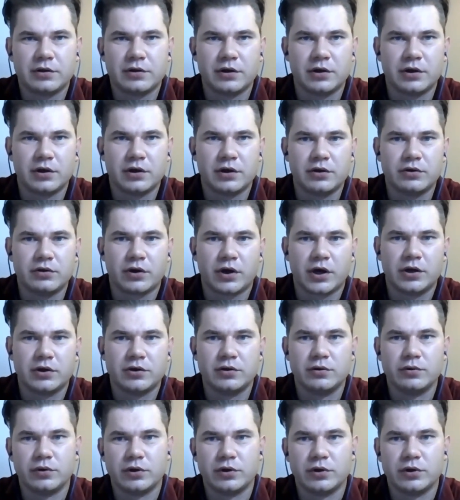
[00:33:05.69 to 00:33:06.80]
Uh, you can
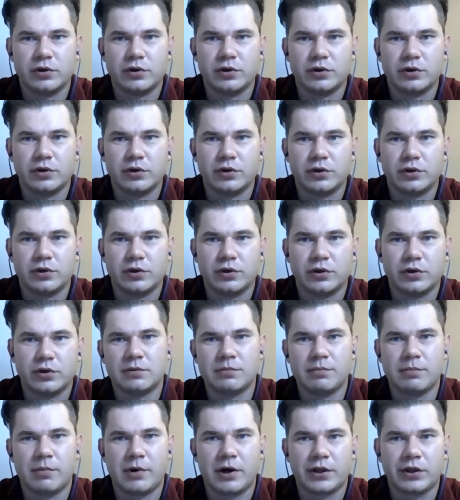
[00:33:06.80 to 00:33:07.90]
only use
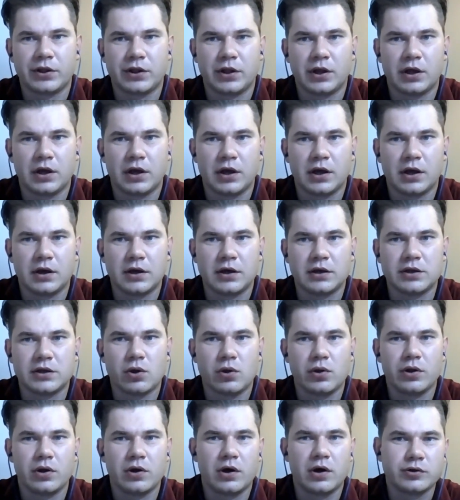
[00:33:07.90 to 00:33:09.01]
minoxidil, but it
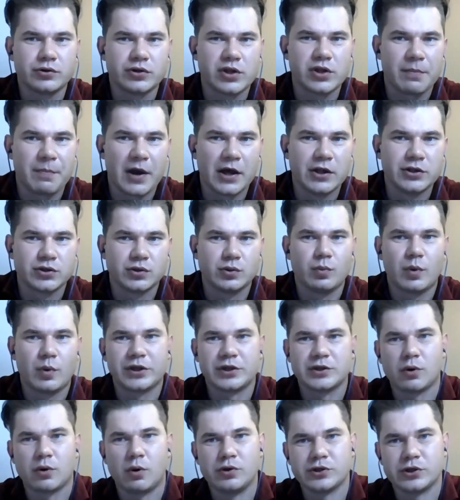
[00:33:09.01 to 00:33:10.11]
all also depends on what
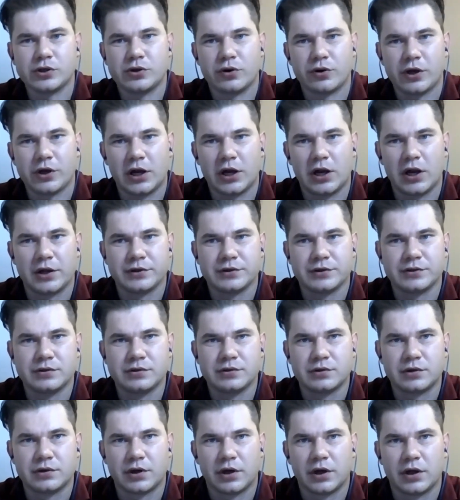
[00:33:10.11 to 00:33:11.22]
is causing your hair
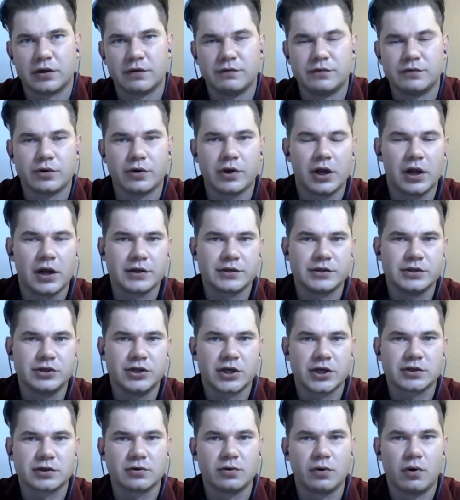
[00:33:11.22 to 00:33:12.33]
loss, right? If your hair loss is
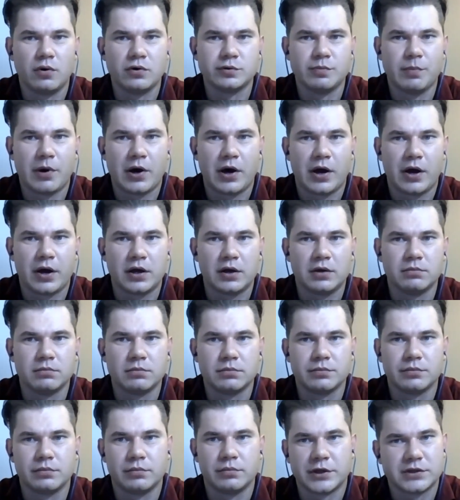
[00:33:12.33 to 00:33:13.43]
just caused by,
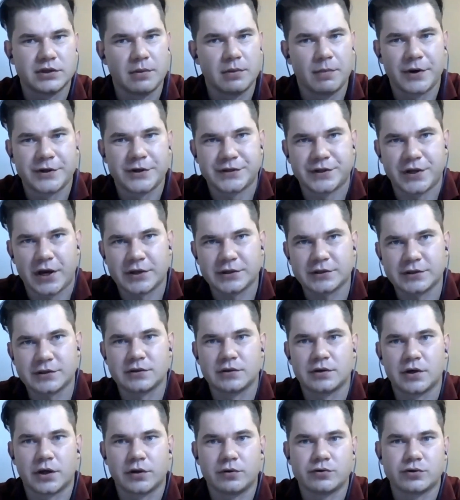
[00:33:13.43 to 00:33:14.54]
let's say, by
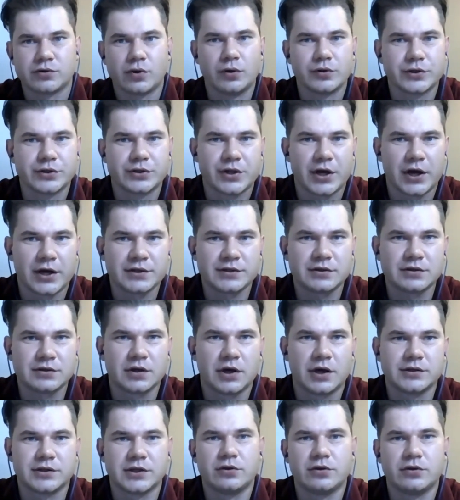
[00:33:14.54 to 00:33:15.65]
stress, and you solve the stress,
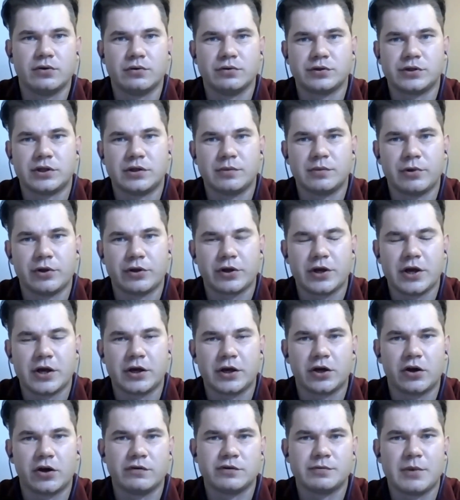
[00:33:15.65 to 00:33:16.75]
and then you stimulate
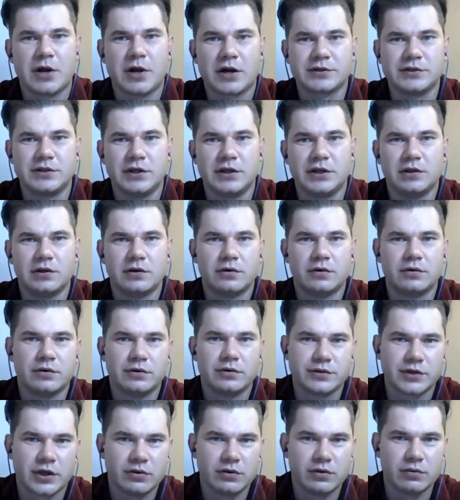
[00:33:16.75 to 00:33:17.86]
hair growth with minoxidil,
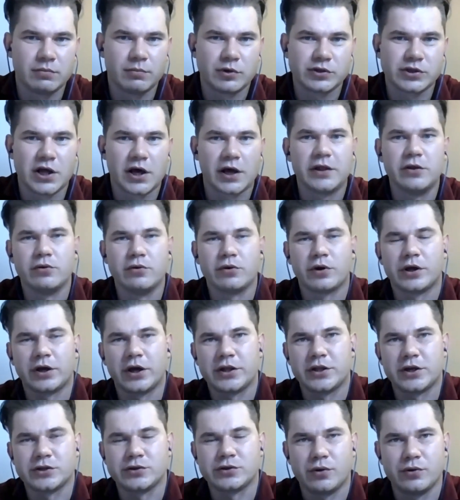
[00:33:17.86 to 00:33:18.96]
then you, most likely you can
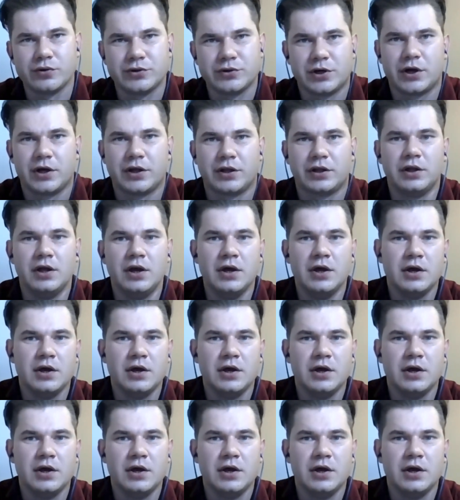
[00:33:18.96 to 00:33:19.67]
get results, right?